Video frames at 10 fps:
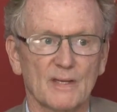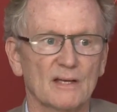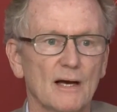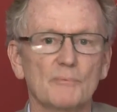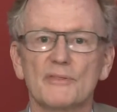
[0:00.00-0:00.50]

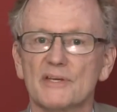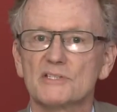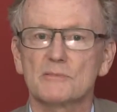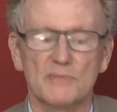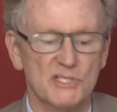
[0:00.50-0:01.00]
couple of
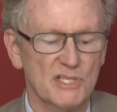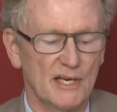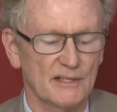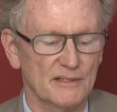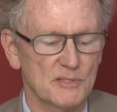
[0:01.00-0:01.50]
things can be
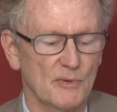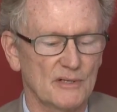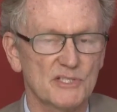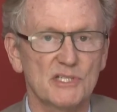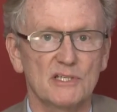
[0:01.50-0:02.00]
said. A
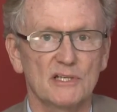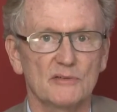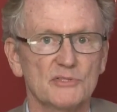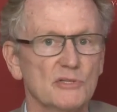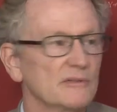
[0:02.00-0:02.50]
smart
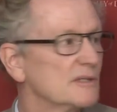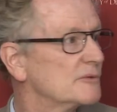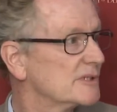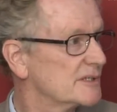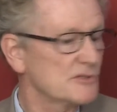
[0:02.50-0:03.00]
CEO certainly
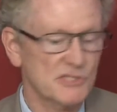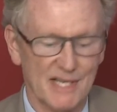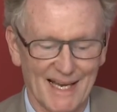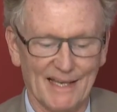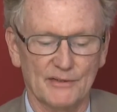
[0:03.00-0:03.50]
will
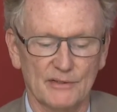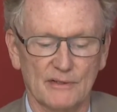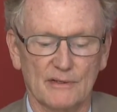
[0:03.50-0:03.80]
understand